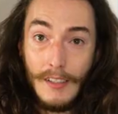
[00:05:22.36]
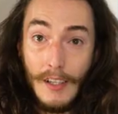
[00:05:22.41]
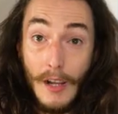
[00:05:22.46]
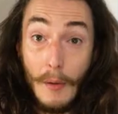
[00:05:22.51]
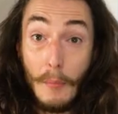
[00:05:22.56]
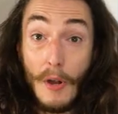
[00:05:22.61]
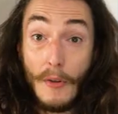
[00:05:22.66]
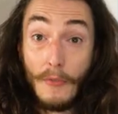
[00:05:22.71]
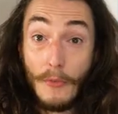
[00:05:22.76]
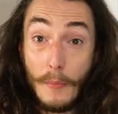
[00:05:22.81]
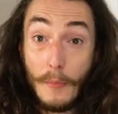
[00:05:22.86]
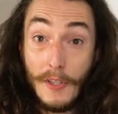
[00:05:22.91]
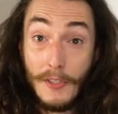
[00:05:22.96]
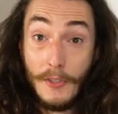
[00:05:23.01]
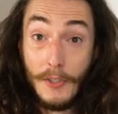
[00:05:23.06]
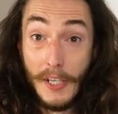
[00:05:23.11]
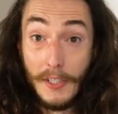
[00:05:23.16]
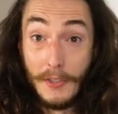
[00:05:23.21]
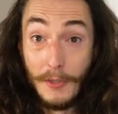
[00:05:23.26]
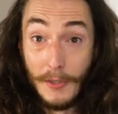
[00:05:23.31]
Apart from the
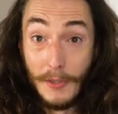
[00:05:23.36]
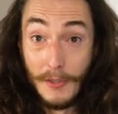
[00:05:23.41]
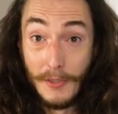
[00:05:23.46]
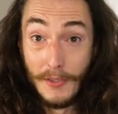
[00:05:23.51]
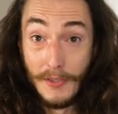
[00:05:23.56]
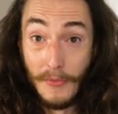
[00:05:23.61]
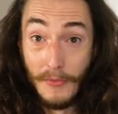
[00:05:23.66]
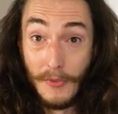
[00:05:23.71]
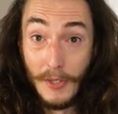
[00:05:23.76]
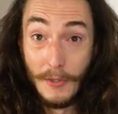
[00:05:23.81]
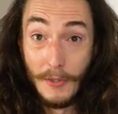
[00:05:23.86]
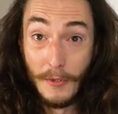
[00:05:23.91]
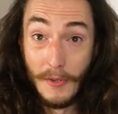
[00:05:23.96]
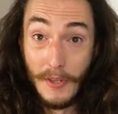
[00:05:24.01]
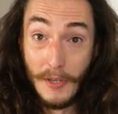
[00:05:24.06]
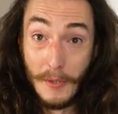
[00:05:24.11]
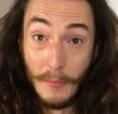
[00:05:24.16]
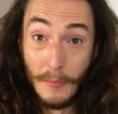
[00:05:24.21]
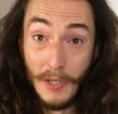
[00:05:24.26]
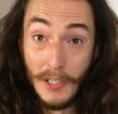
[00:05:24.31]
gestures, the feature
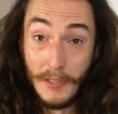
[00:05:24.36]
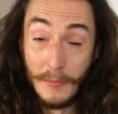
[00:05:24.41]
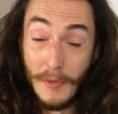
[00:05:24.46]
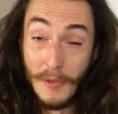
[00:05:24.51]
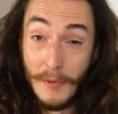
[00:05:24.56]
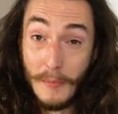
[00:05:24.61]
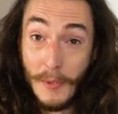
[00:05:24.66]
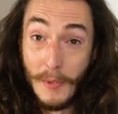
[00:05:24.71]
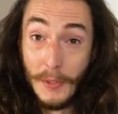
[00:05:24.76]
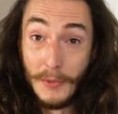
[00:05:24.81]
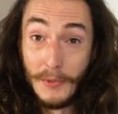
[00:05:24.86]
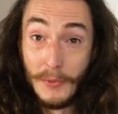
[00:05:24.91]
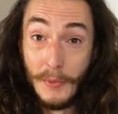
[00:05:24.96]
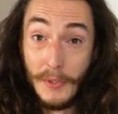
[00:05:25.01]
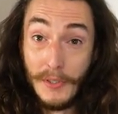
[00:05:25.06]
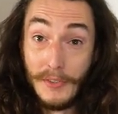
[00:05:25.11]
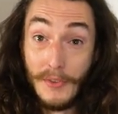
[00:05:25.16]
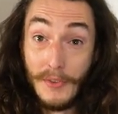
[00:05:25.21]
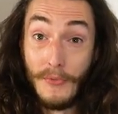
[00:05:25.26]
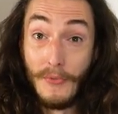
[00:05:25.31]
that impressed me the most
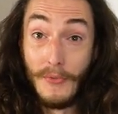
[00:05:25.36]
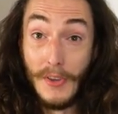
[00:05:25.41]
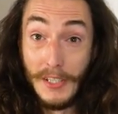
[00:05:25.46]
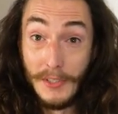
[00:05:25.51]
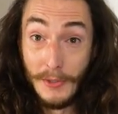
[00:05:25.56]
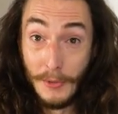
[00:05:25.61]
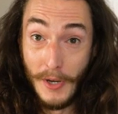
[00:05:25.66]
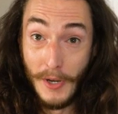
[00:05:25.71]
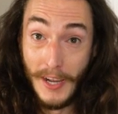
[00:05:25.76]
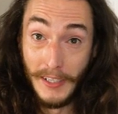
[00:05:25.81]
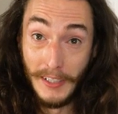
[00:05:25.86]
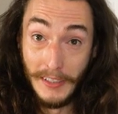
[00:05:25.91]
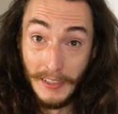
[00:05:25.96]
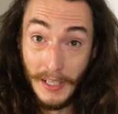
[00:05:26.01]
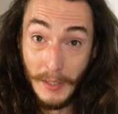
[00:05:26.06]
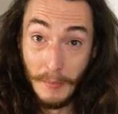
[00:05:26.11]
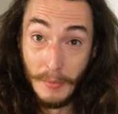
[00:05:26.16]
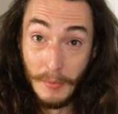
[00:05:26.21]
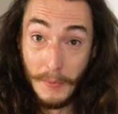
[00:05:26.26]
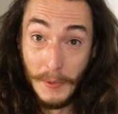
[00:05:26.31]
was the face tracking
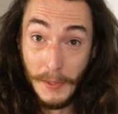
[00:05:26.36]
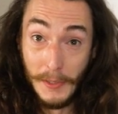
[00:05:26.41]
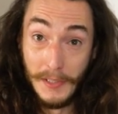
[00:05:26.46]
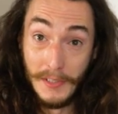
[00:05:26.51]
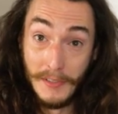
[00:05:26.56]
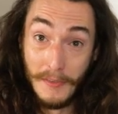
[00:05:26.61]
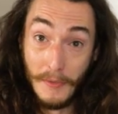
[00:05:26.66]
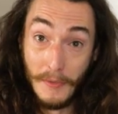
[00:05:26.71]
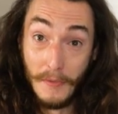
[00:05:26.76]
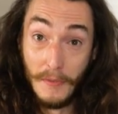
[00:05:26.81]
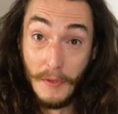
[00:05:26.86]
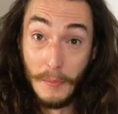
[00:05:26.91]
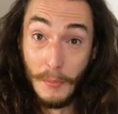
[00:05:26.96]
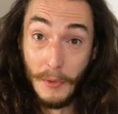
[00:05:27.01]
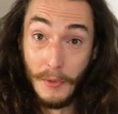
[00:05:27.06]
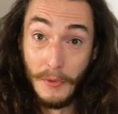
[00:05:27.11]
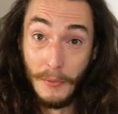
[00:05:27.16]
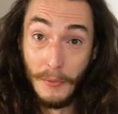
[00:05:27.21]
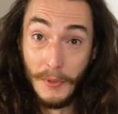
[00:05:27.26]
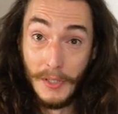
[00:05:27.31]
capabilities of the
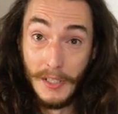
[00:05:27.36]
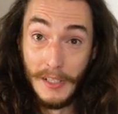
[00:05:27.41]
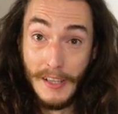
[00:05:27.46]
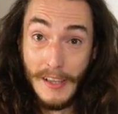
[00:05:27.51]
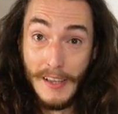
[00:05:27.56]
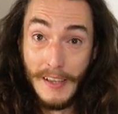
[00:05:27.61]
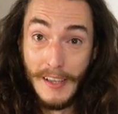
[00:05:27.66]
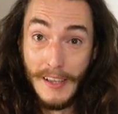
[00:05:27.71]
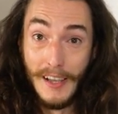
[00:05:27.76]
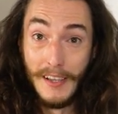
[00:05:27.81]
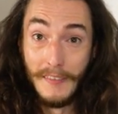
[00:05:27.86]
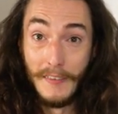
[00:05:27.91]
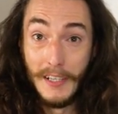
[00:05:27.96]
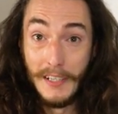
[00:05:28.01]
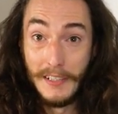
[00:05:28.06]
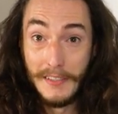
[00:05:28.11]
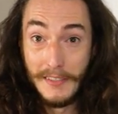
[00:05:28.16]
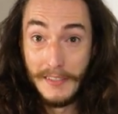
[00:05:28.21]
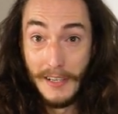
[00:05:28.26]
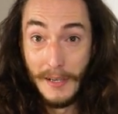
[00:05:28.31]
Vimble 3. I've
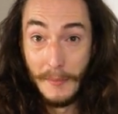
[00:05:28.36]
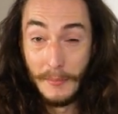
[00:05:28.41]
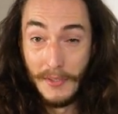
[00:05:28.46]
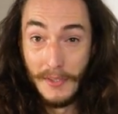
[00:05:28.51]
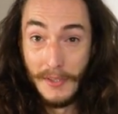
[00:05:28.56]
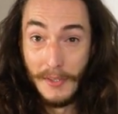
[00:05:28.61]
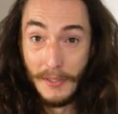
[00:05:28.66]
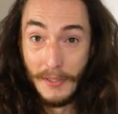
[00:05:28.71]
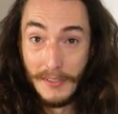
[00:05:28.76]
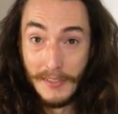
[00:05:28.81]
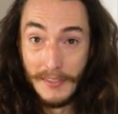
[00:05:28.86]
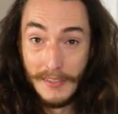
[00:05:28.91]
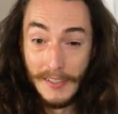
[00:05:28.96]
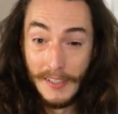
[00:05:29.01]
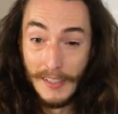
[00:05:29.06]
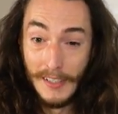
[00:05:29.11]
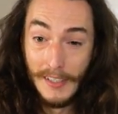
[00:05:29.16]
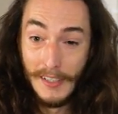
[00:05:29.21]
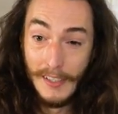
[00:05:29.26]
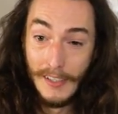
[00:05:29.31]
got it set up so that you can
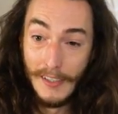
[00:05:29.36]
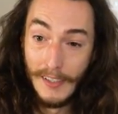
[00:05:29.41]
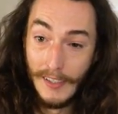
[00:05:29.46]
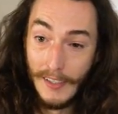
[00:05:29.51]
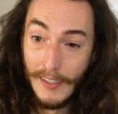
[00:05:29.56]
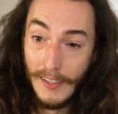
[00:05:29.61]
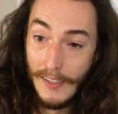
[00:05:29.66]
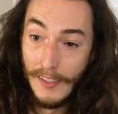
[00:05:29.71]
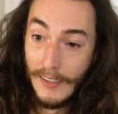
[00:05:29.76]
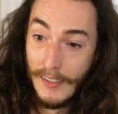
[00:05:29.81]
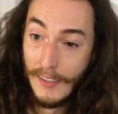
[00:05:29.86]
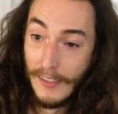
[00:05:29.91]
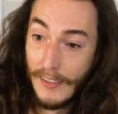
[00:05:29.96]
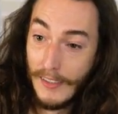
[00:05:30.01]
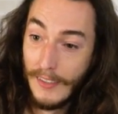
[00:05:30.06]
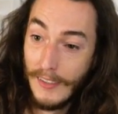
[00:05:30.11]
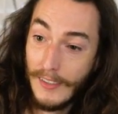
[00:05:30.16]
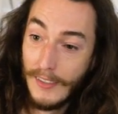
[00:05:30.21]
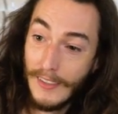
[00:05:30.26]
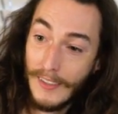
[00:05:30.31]
see here.
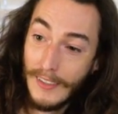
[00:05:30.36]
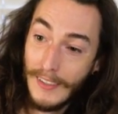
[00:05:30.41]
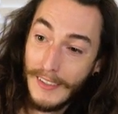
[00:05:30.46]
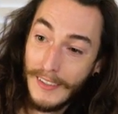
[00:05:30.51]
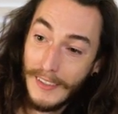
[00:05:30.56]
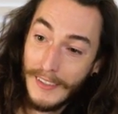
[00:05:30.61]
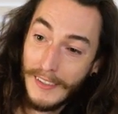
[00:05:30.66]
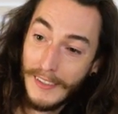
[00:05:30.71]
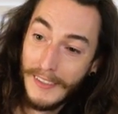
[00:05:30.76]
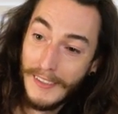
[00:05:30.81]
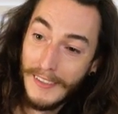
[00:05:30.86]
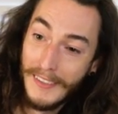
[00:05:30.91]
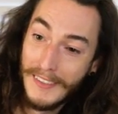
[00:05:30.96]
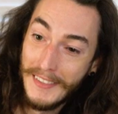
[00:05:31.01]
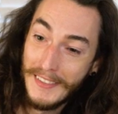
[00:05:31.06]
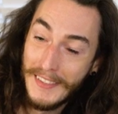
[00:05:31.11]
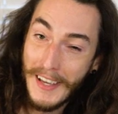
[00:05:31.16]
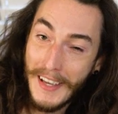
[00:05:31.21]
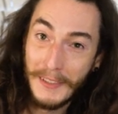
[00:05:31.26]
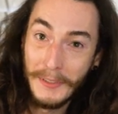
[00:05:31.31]

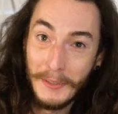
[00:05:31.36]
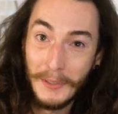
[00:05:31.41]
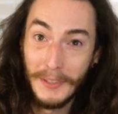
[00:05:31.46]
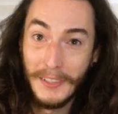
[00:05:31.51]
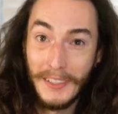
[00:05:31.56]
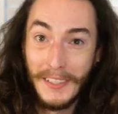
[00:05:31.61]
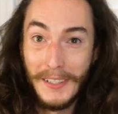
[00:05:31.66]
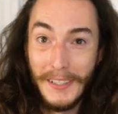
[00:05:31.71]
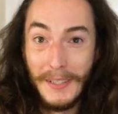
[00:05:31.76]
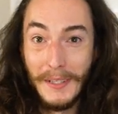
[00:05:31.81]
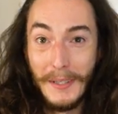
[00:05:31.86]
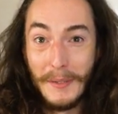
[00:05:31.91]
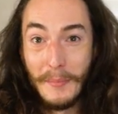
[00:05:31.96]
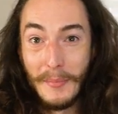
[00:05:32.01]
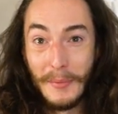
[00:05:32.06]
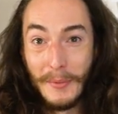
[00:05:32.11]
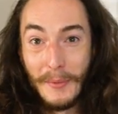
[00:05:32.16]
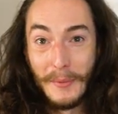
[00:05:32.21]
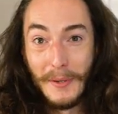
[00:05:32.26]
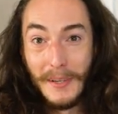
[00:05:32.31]
It's actually
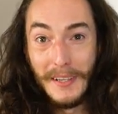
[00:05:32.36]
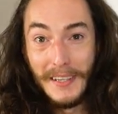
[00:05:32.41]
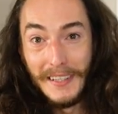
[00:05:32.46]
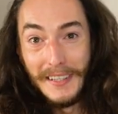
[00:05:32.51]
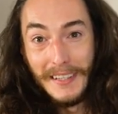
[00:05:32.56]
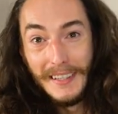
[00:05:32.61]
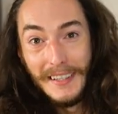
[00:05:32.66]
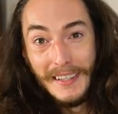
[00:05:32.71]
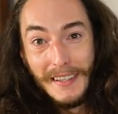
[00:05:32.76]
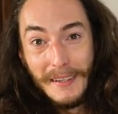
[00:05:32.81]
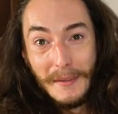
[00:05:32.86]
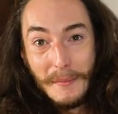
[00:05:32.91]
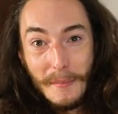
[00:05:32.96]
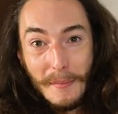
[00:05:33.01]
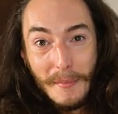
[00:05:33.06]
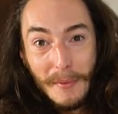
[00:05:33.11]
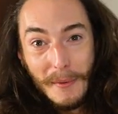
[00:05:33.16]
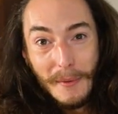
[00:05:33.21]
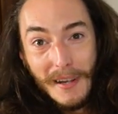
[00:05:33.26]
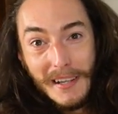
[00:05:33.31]
pretty
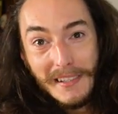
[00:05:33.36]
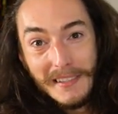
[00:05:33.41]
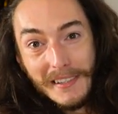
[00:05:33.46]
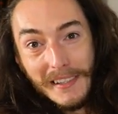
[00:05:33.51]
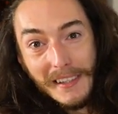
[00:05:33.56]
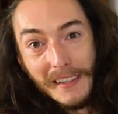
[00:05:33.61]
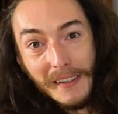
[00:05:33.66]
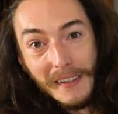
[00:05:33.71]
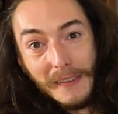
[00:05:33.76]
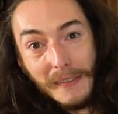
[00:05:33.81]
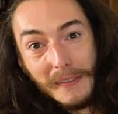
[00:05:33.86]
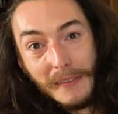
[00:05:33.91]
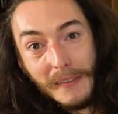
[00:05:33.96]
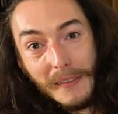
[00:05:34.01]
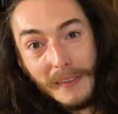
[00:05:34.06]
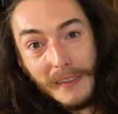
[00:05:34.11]
impressive.